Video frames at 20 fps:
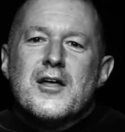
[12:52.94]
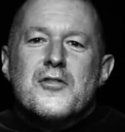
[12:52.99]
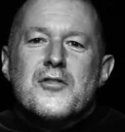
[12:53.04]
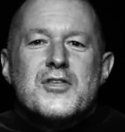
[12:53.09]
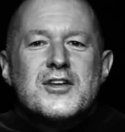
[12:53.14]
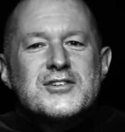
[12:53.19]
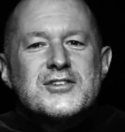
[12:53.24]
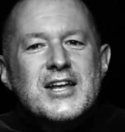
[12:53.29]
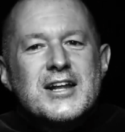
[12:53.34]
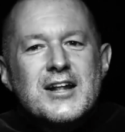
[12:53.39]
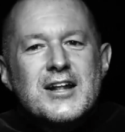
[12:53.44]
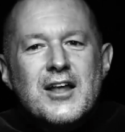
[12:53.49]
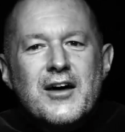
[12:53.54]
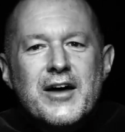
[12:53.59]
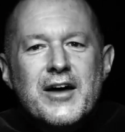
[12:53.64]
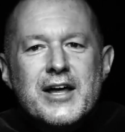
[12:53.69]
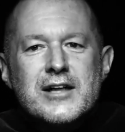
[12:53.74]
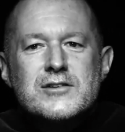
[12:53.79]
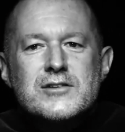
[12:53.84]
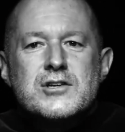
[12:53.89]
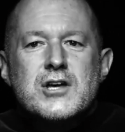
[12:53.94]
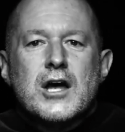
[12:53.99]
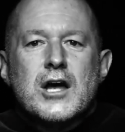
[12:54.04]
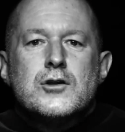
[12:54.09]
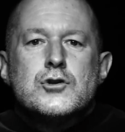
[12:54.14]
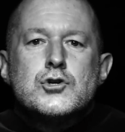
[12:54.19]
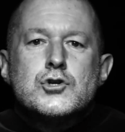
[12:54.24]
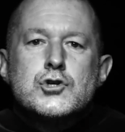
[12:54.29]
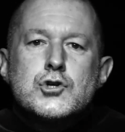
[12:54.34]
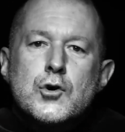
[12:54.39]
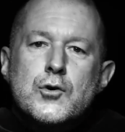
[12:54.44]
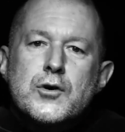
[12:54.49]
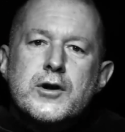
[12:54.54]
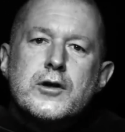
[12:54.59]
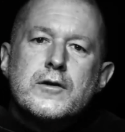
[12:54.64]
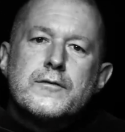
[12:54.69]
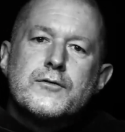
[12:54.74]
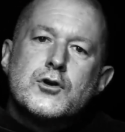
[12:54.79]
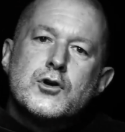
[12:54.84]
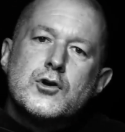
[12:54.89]
the delight and
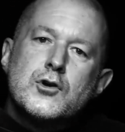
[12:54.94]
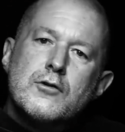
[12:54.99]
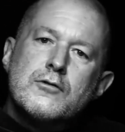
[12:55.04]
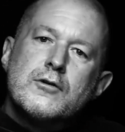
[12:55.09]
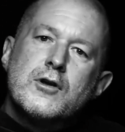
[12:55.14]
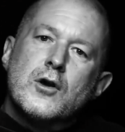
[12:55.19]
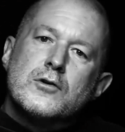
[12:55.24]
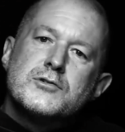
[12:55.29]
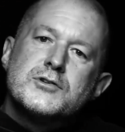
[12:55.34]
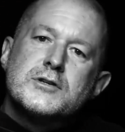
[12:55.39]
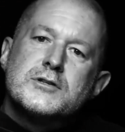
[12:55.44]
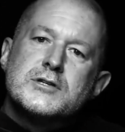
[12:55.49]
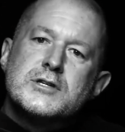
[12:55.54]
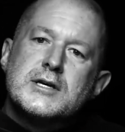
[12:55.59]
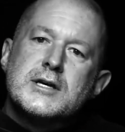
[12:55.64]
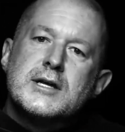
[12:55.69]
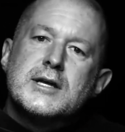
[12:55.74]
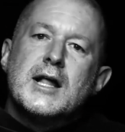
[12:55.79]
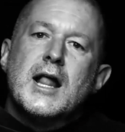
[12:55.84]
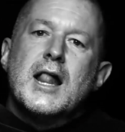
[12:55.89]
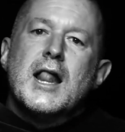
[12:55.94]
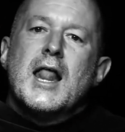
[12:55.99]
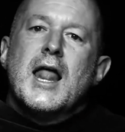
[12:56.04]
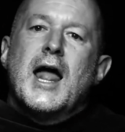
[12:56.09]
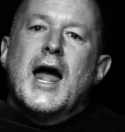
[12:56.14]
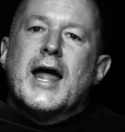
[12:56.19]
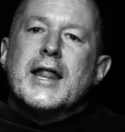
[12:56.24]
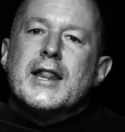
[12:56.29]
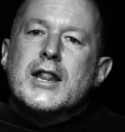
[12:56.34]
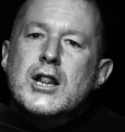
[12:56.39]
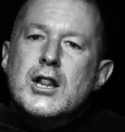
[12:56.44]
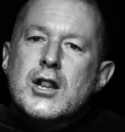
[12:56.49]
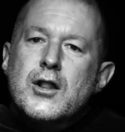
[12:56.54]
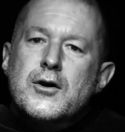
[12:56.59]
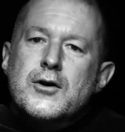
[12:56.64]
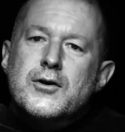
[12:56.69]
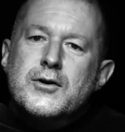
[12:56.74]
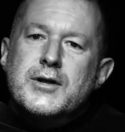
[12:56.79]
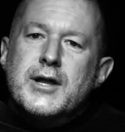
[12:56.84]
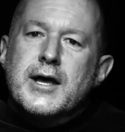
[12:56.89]
joy of curiosity and
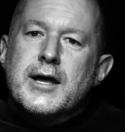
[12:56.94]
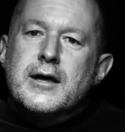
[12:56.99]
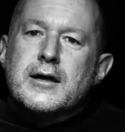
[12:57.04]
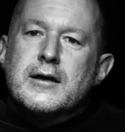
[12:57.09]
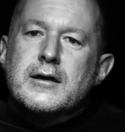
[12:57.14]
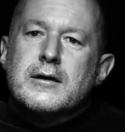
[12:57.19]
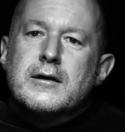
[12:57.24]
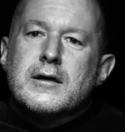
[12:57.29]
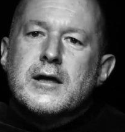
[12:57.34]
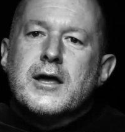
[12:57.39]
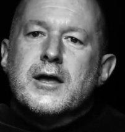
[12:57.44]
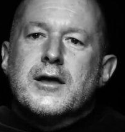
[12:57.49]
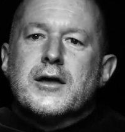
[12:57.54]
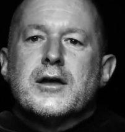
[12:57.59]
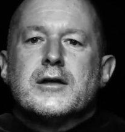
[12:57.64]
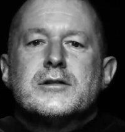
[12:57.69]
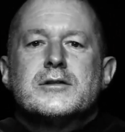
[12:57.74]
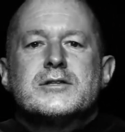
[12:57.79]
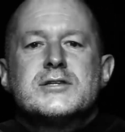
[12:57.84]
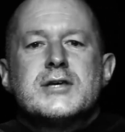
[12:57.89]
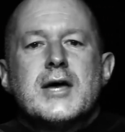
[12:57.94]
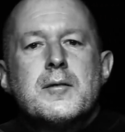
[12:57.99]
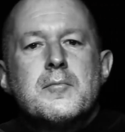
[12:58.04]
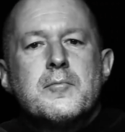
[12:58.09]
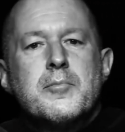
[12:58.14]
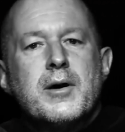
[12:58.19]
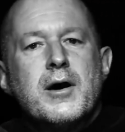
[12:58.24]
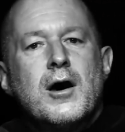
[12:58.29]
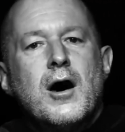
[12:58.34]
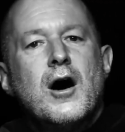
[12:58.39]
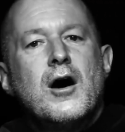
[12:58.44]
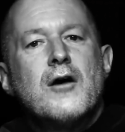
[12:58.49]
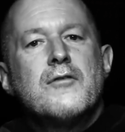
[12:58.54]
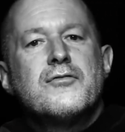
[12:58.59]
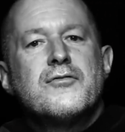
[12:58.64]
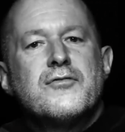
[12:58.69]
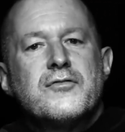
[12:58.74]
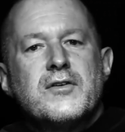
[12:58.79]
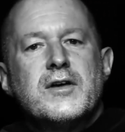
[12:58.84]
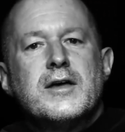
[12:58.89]
learning can temper our
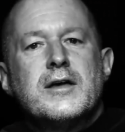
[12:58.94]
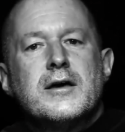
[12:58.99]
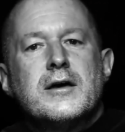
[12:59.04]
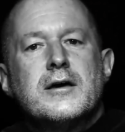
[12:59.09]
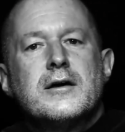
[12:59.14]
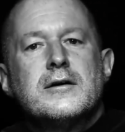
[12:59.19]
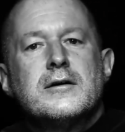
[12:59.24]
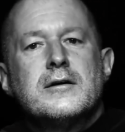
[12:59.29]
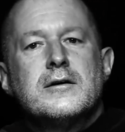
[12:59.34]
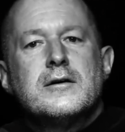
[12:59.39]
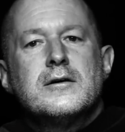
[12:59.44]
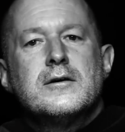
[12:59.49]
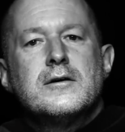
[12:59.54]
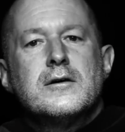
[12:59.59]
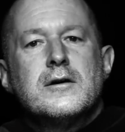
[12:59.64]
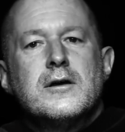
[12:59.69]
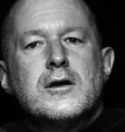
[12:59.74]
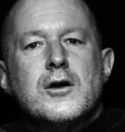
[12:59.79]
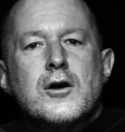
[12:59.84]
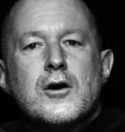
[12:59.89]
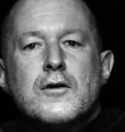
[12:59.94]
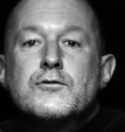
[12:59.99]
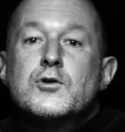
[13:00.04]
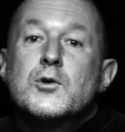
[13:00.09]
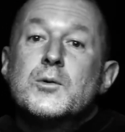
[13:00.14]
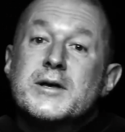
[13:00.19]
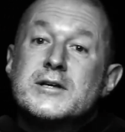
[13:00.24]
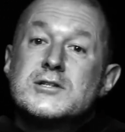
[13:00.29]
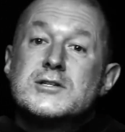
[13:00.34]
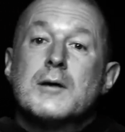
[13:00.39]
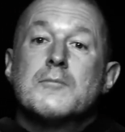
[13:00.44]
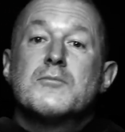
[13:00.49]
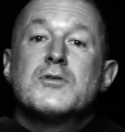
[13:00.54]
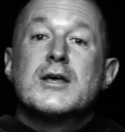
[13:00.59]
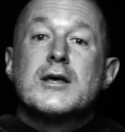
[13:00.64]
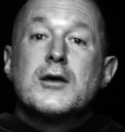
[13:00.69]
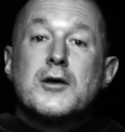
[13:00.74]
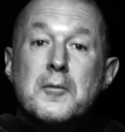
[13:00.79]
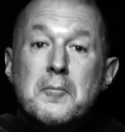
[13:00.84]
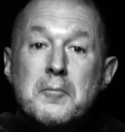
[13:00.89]
fear of doing
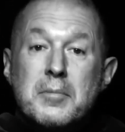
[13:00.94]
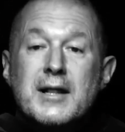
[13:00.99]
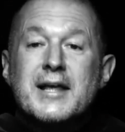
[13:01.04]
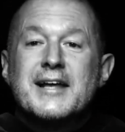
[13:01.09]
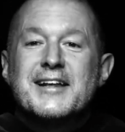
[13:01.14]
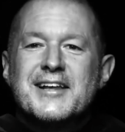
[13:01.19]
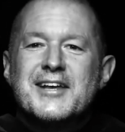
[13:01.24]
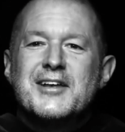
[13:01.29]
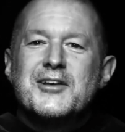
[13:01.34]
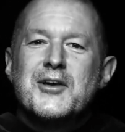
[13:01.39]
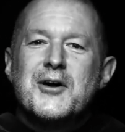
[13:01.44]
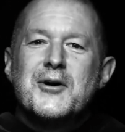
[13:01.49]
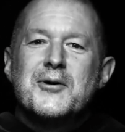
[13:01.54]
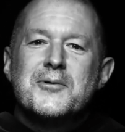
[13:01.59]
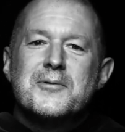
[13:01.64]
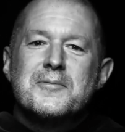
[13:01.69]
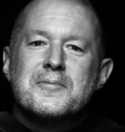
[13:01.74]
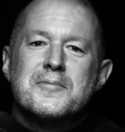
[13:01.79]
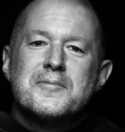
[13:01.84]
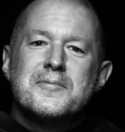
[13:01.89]
something completely new.